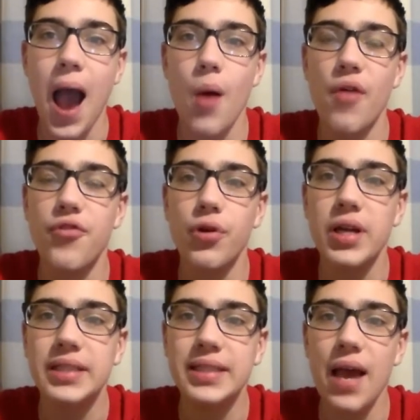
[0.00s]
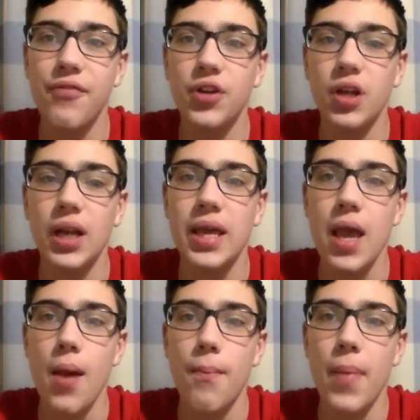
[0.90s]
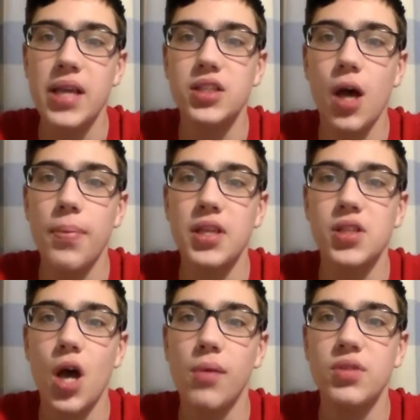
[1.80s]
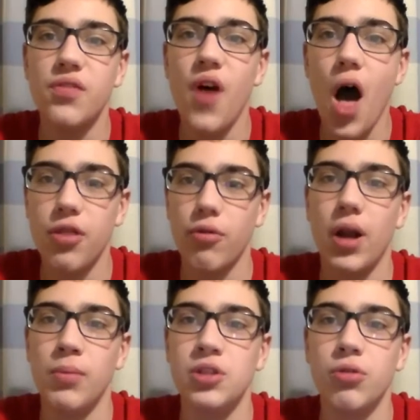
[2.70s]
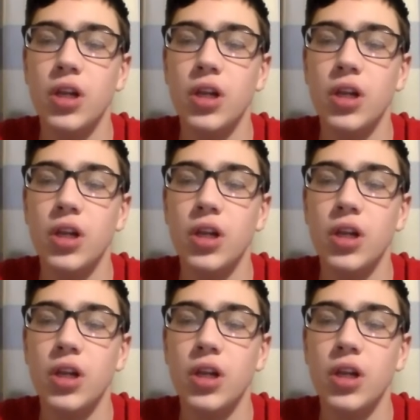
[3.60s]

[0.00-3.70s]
however it definitely makes up in terms of other elements,